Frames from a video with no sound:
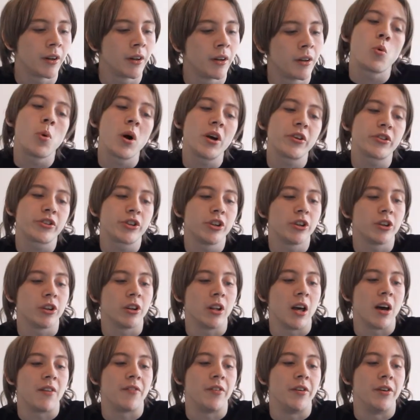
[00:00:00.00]
Question
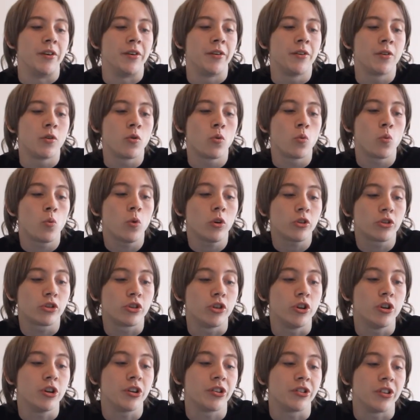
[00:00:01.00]
11,
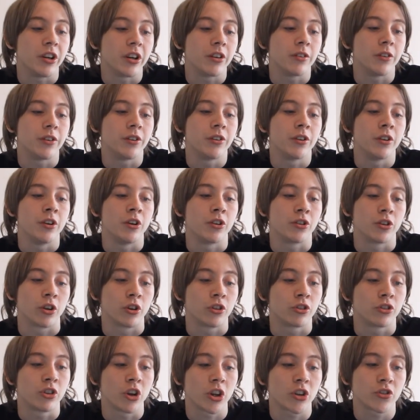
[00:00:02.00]
what's your secret to a
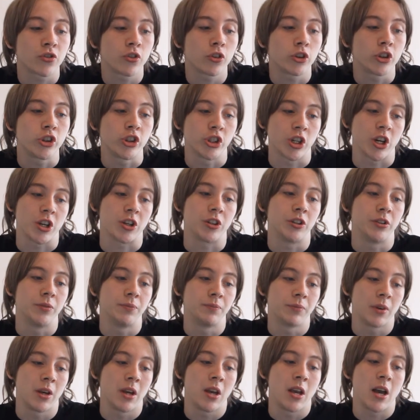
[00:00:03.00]
successful channel?
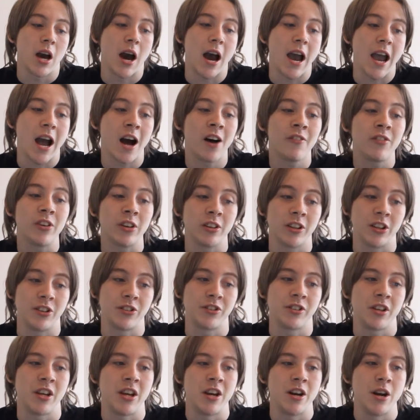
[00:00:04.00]
I have a
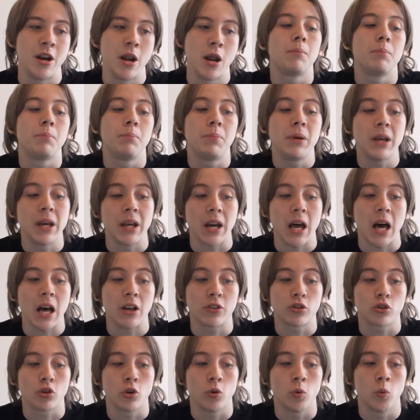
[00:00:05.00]
list here. Be an
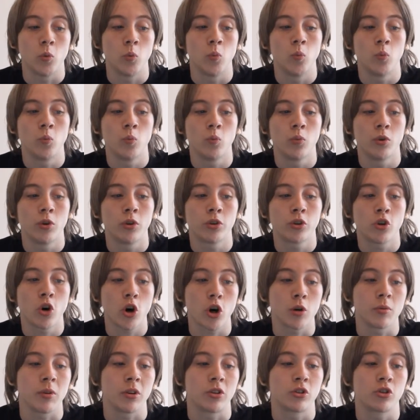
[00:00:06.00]
asshole.
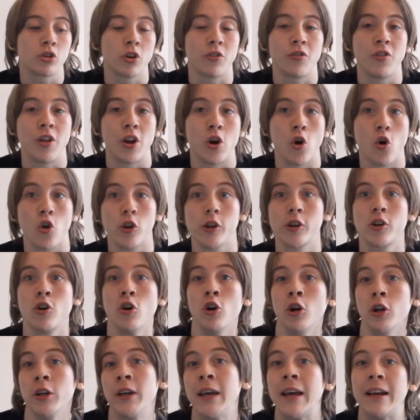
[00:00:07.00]
Talk about stuff that all the
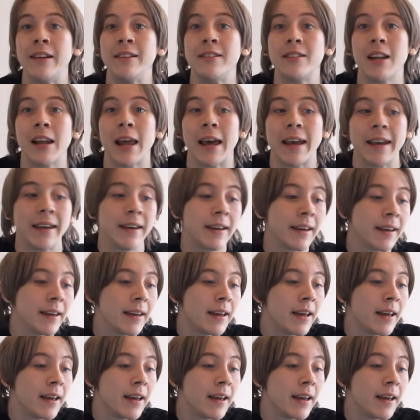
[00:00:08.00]
cool kids like.